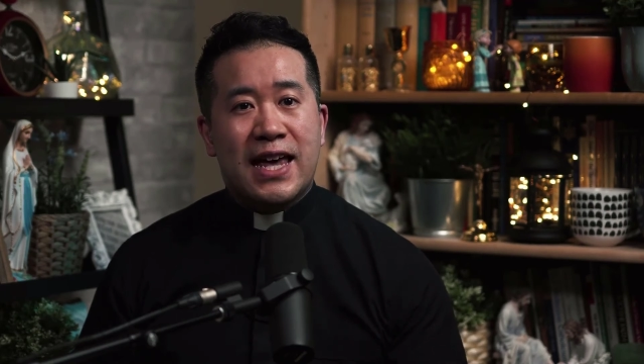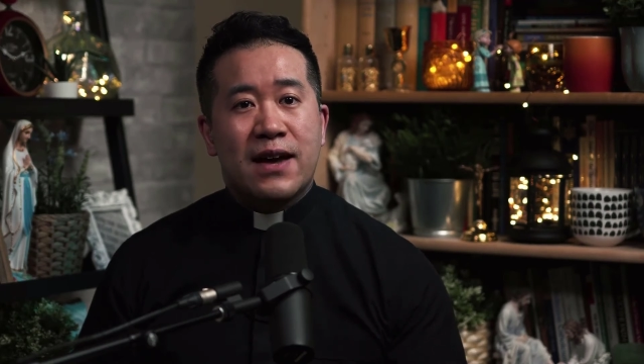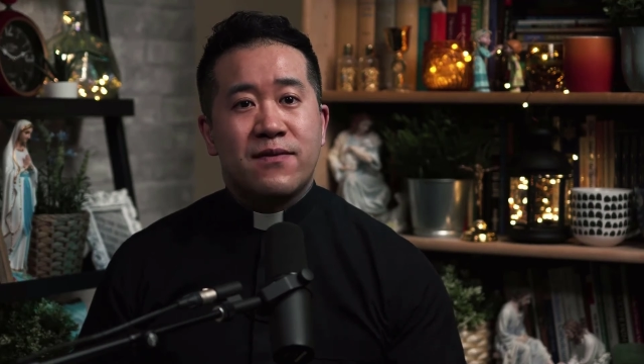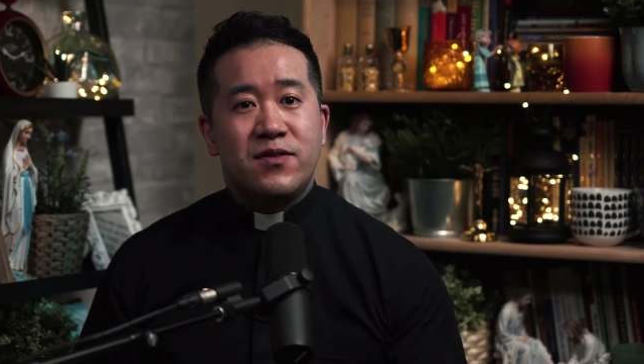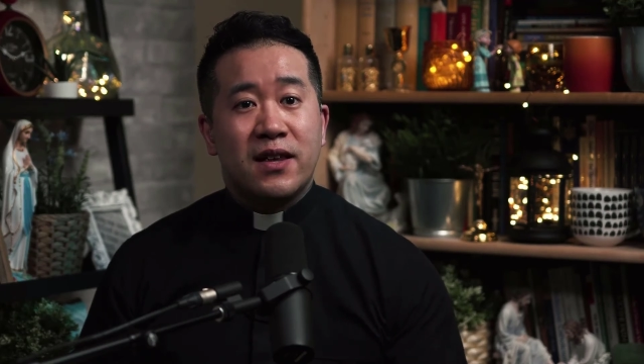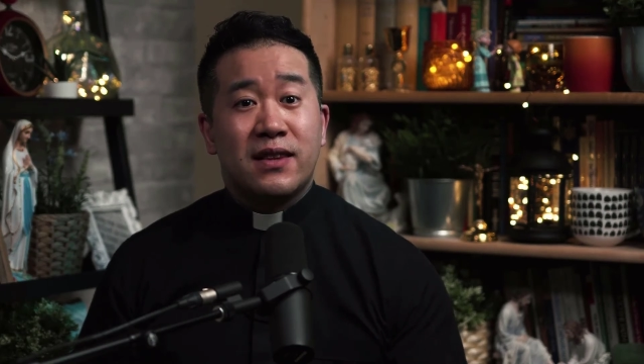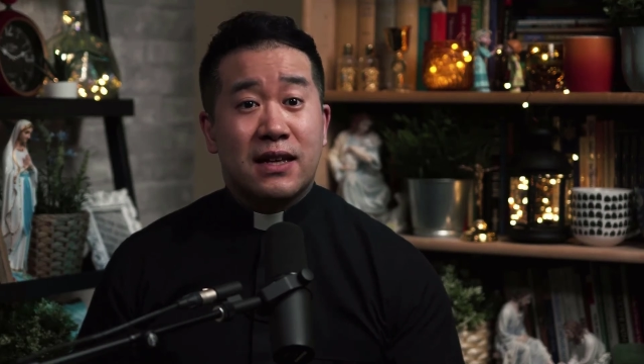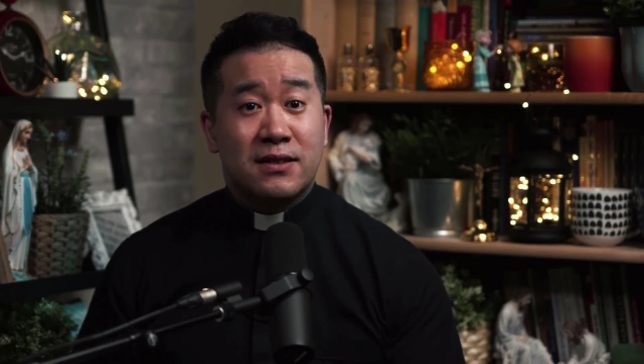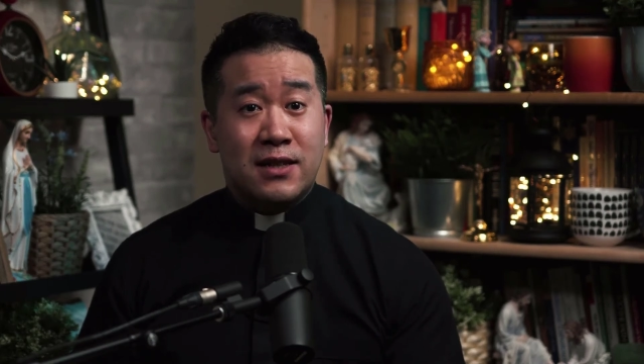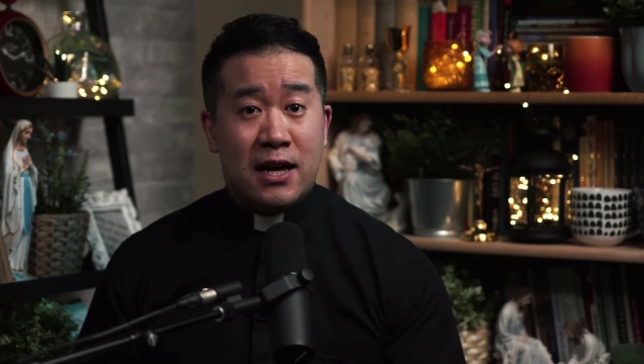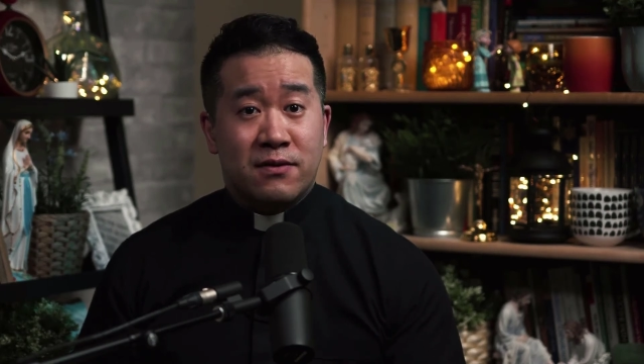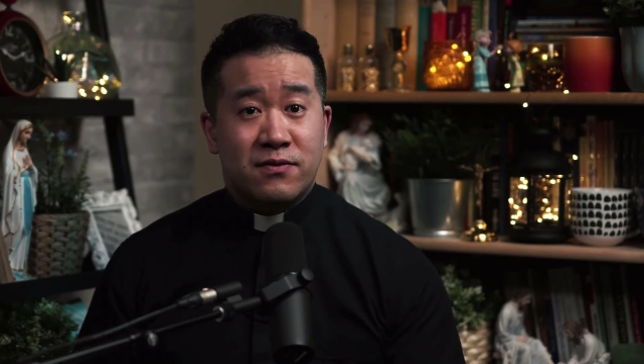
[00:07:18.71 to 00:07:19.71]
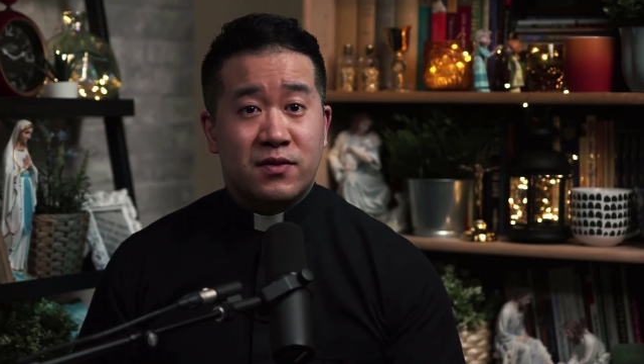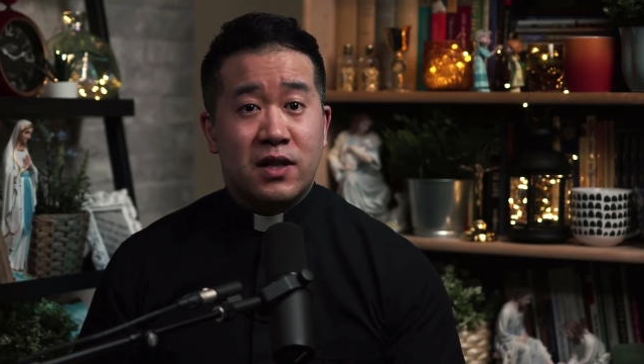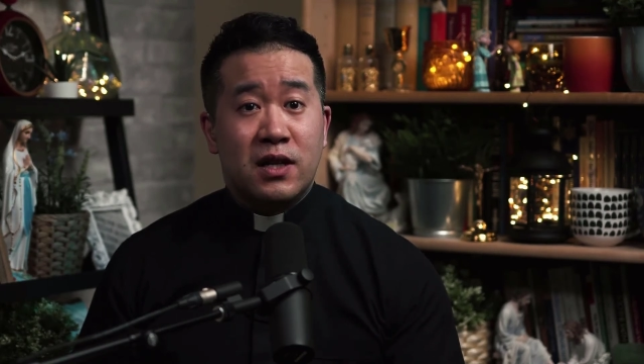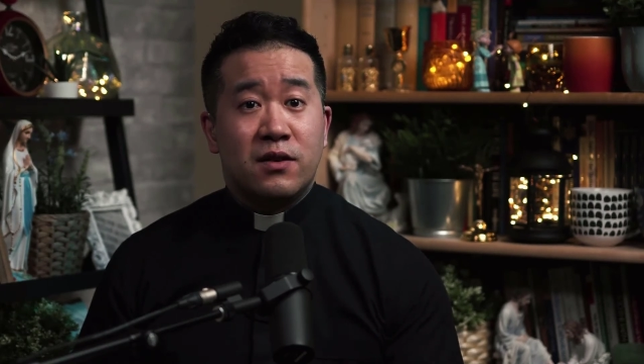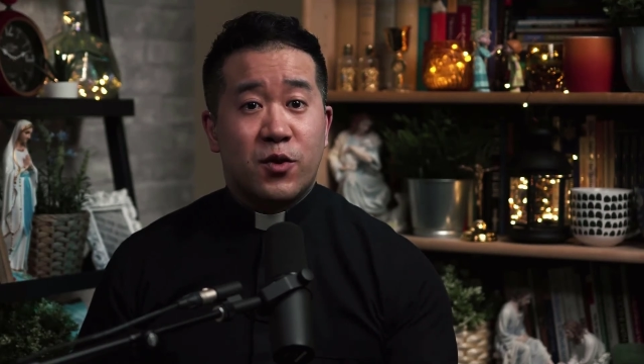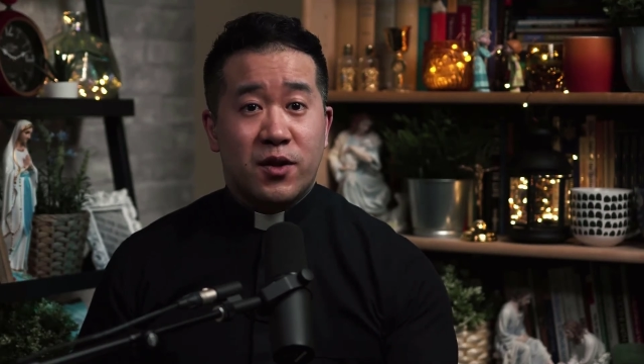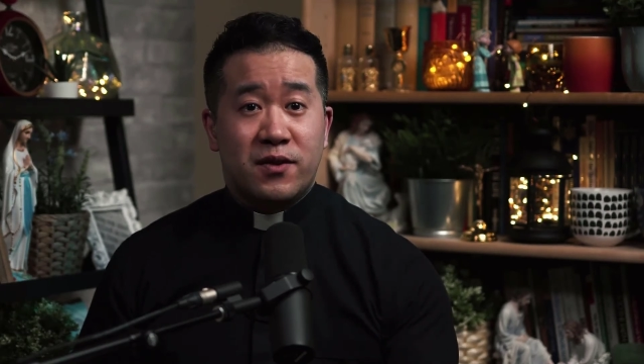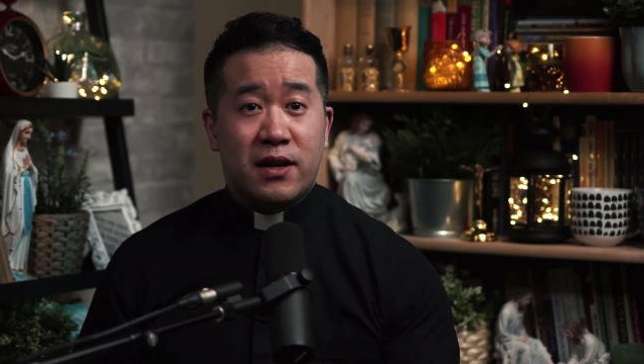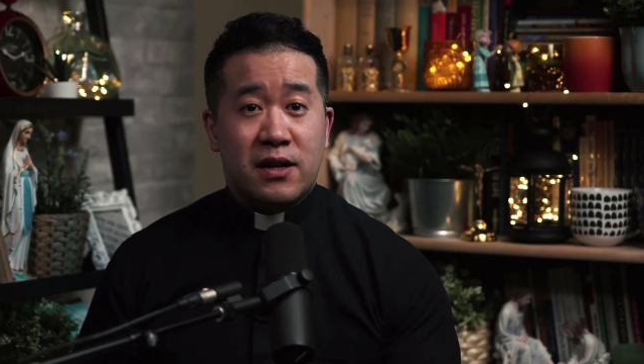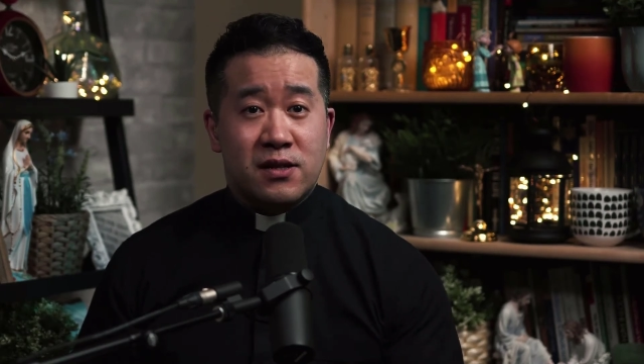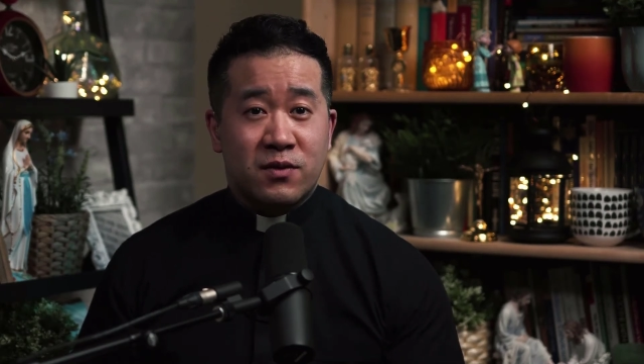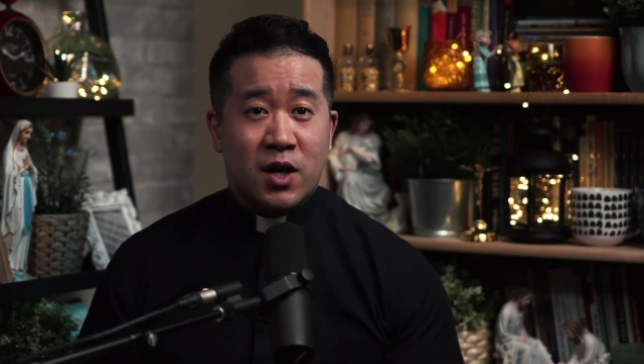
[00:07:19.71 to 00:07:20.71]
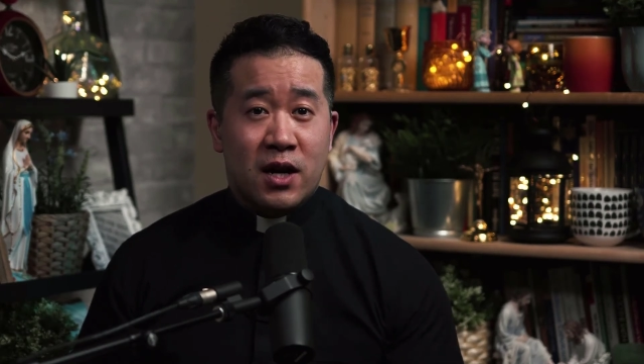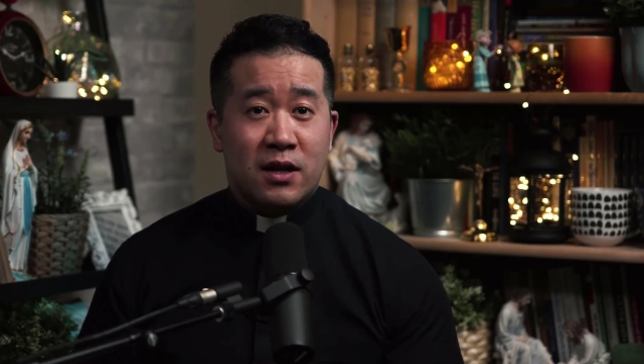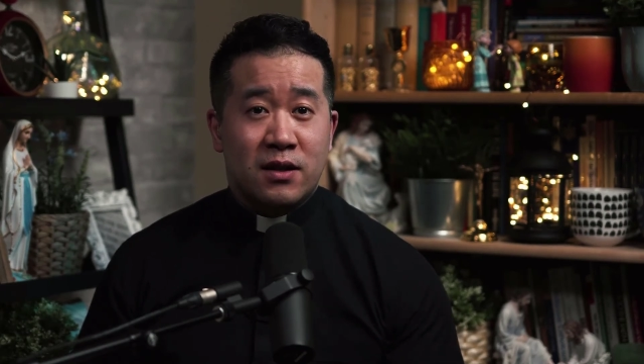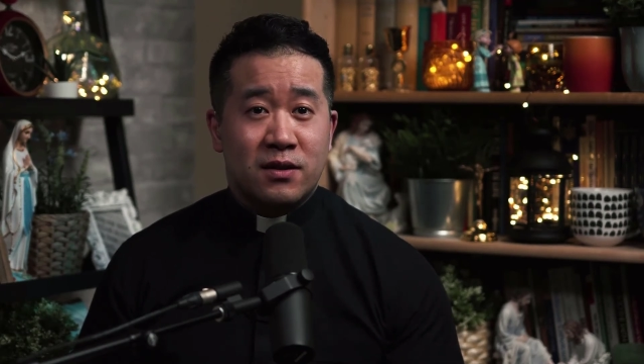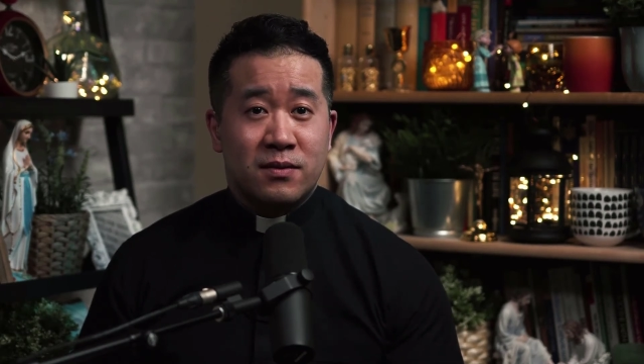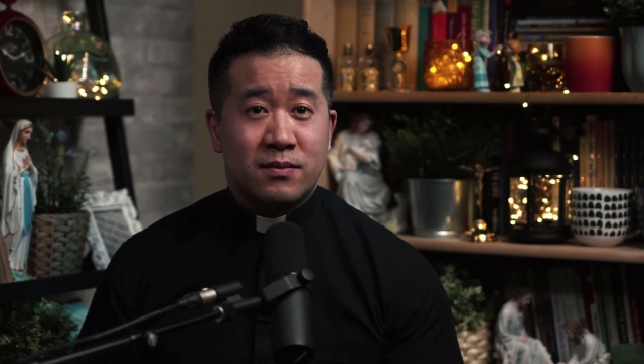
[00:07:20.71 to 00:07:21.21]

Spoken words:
have nothing left for the things of God.